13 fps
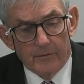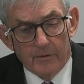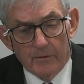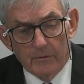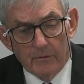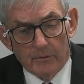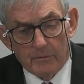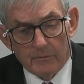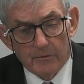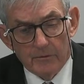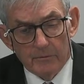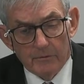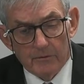No, there's
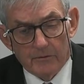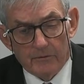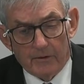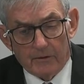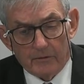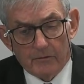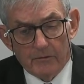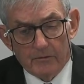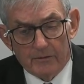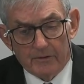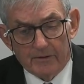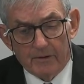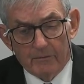no instructions
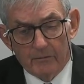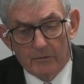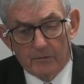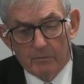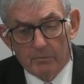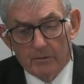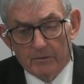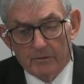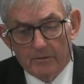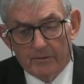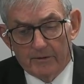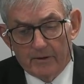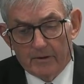given to what
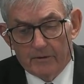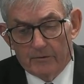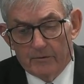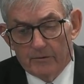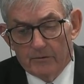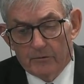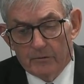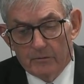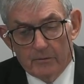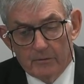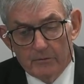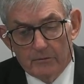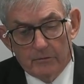intelligence should
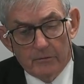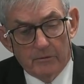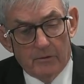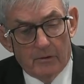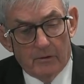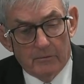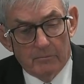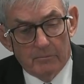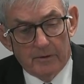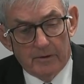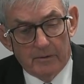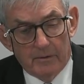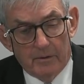and should not
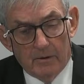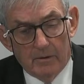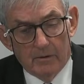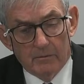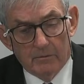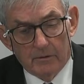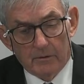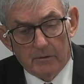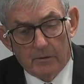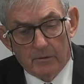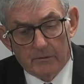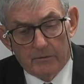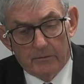be
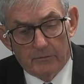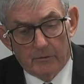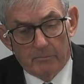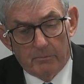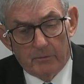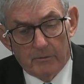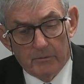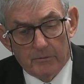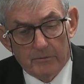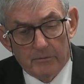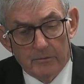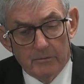recorded in reports.